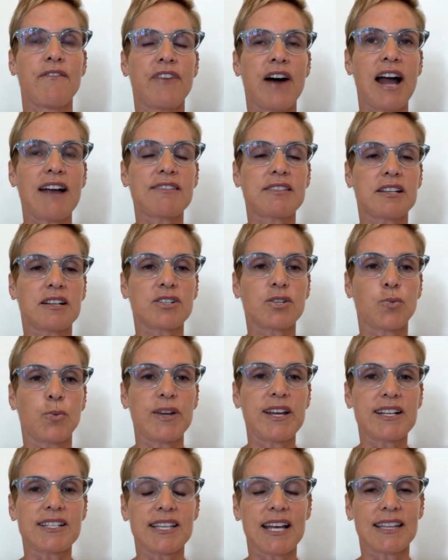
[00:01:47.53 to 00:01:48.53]
5-6
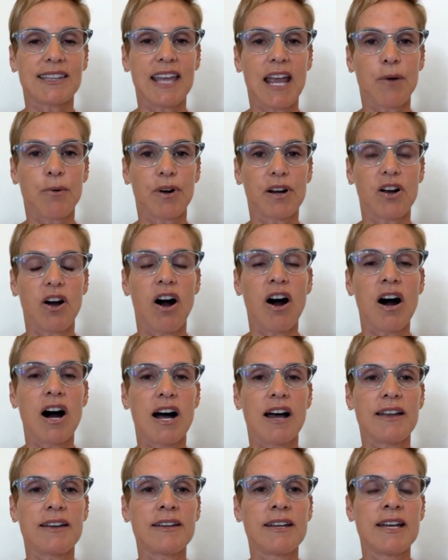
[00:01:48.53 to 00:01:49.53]
weeks that they were
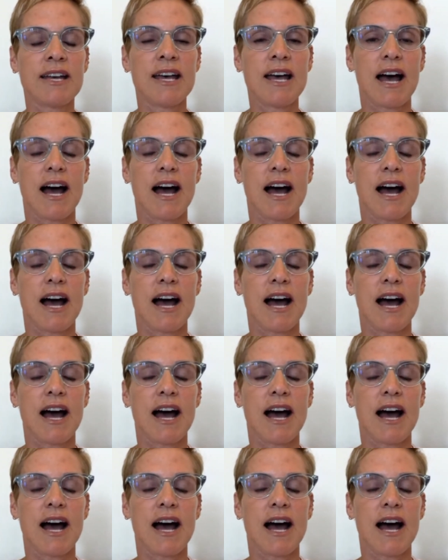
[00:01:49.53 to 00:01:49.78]
gone,